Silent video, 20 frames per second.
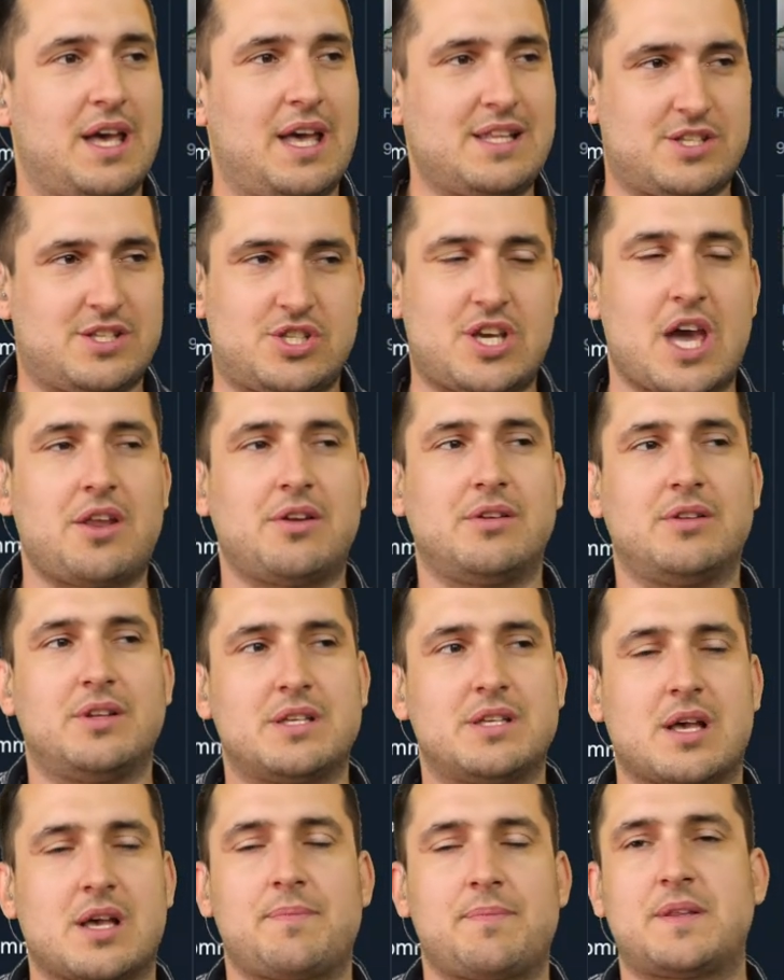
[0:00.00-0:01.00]
it's
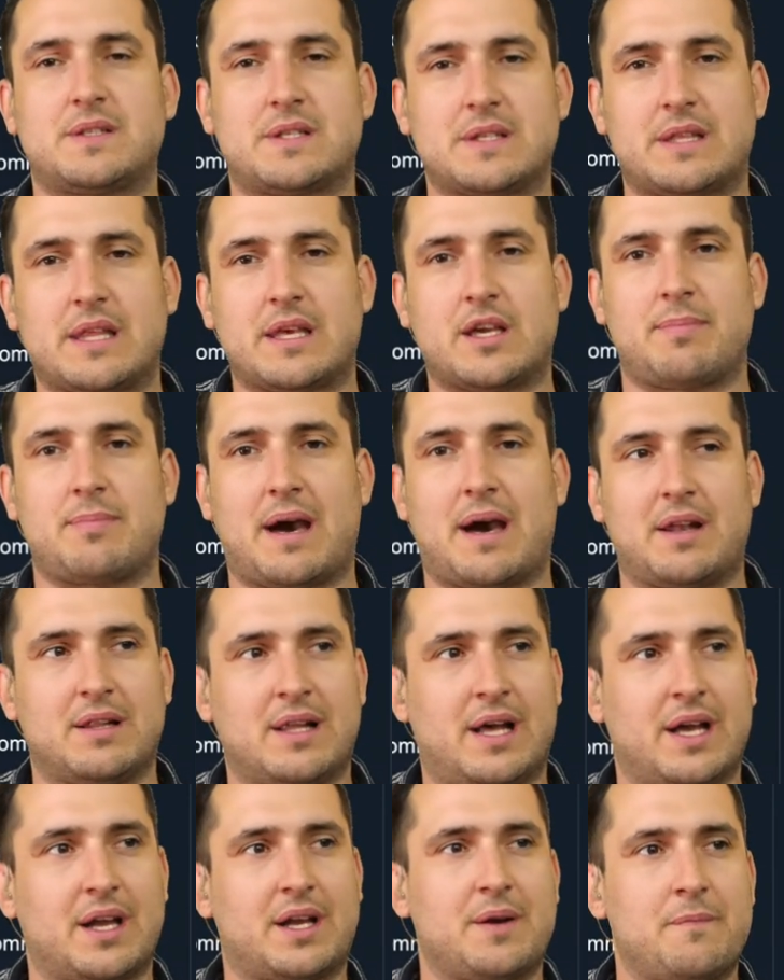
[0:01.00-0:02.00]
genuinely something to think about.
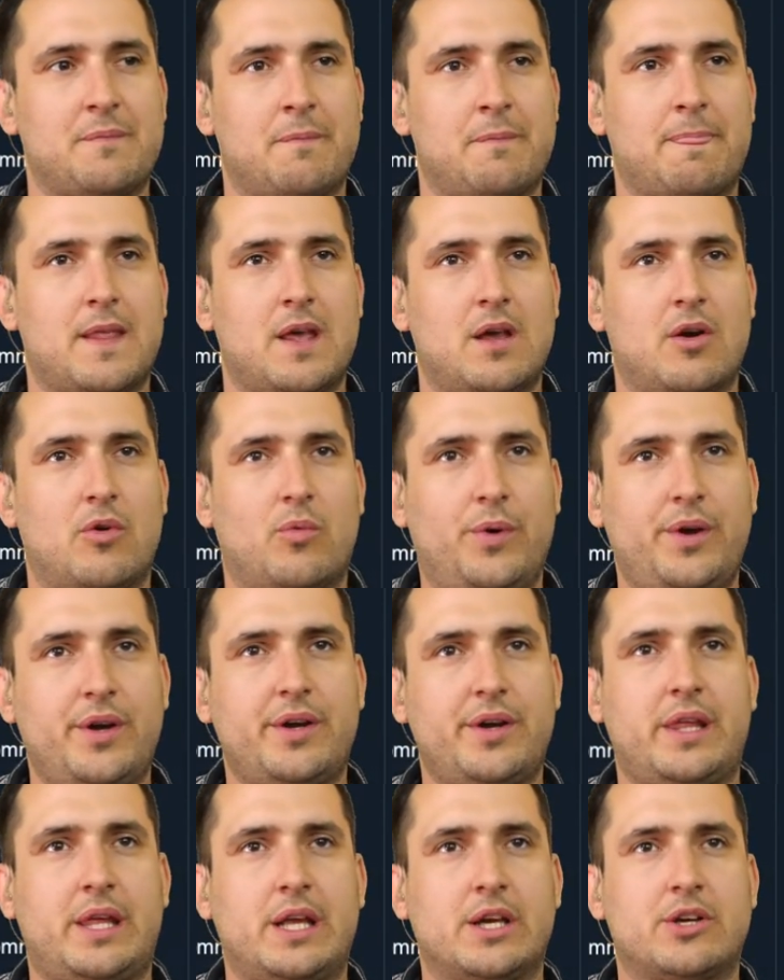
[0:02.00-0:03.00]
Like, we
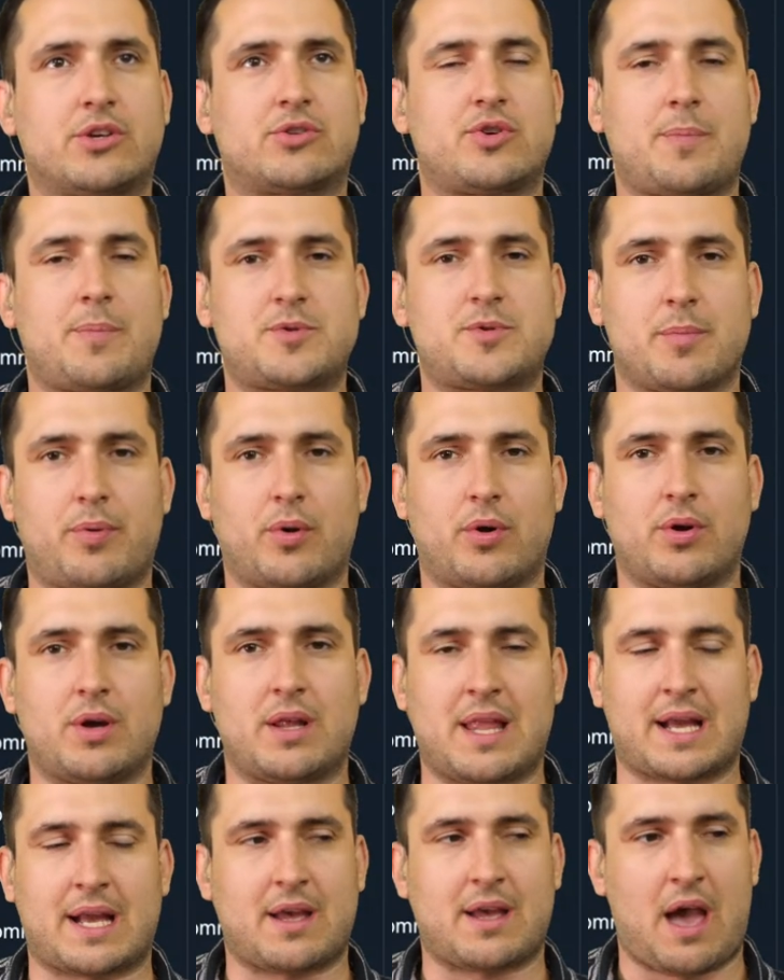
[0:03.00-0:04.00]
are here, crypto,
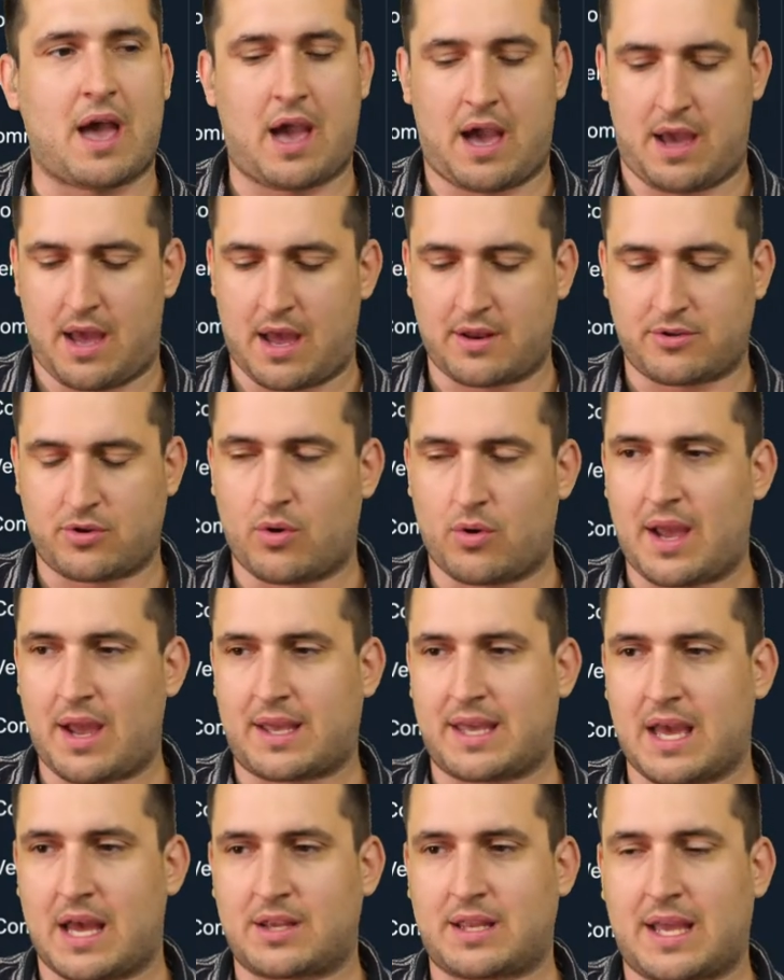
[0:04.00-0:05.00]
like
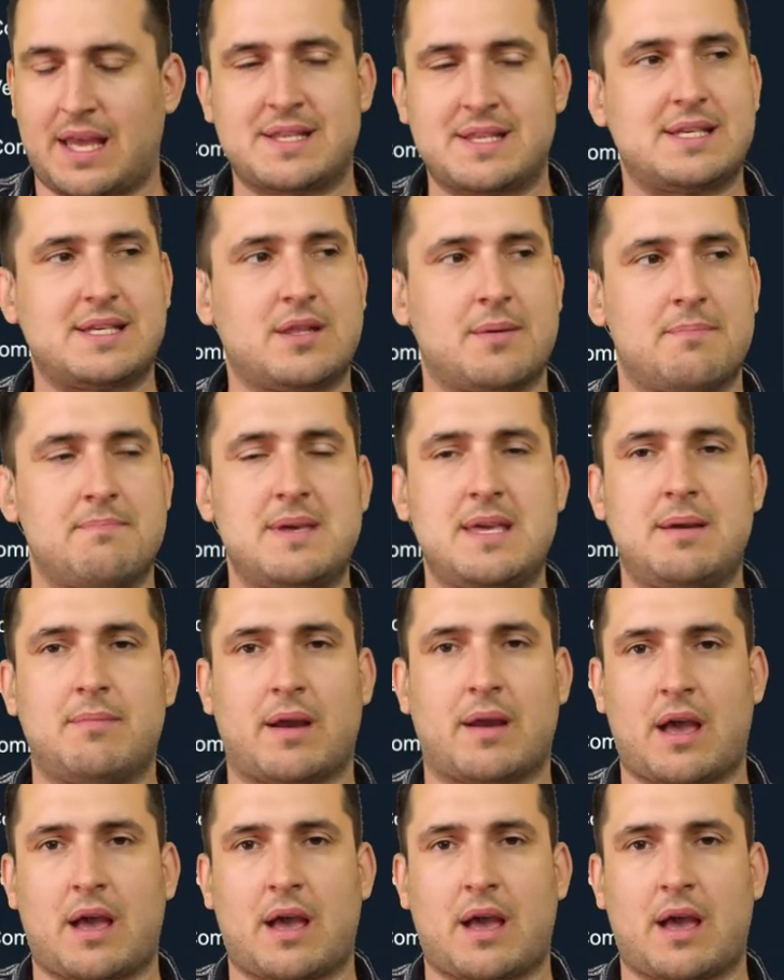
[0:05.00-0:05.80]
I can't see the meme.